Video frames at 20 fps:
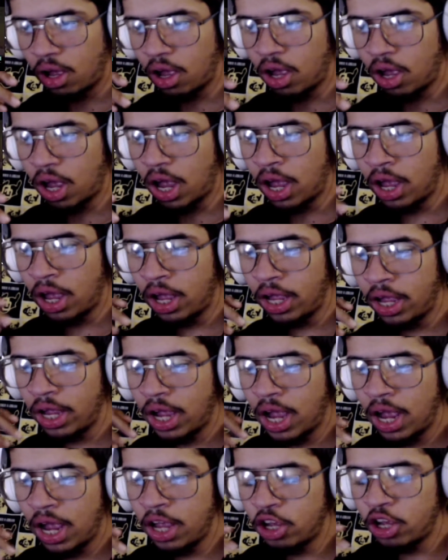
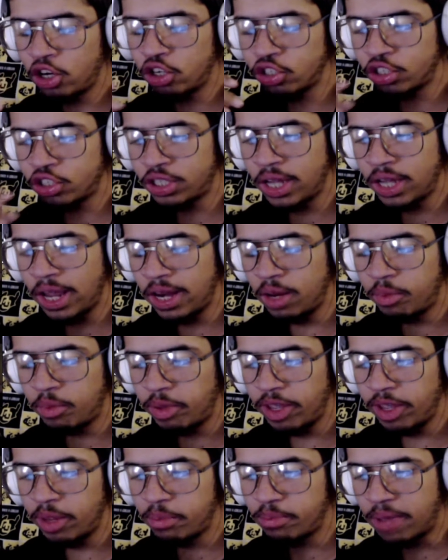I understand it
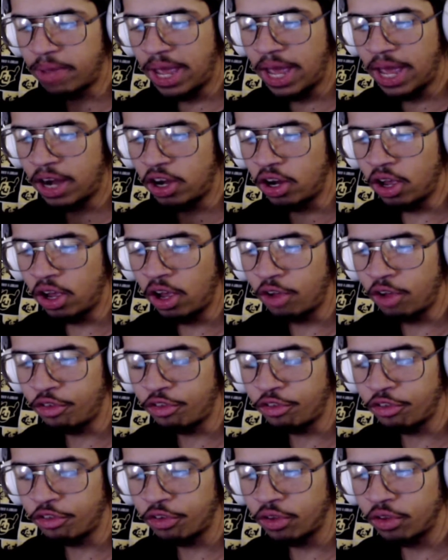being bad
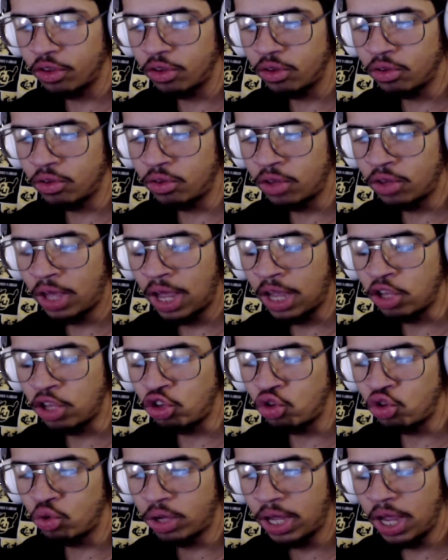enough that
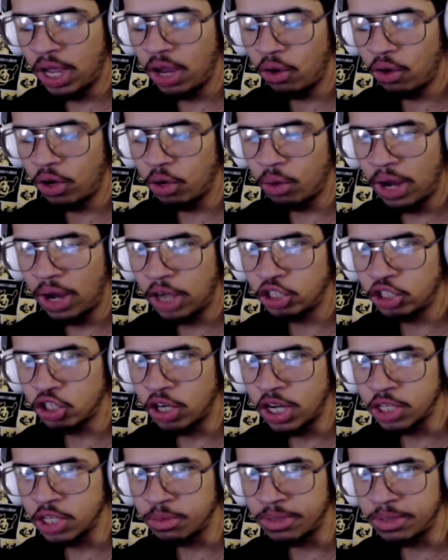you carry around your
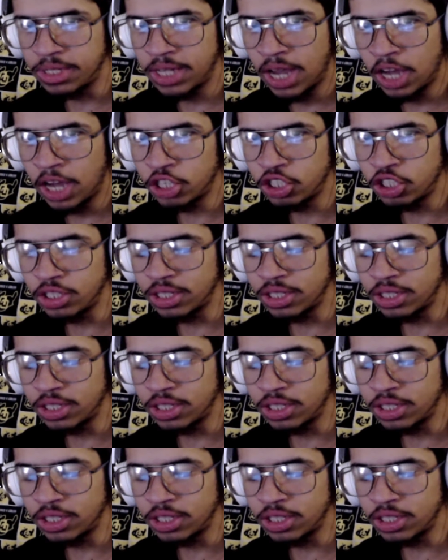husband's ashes.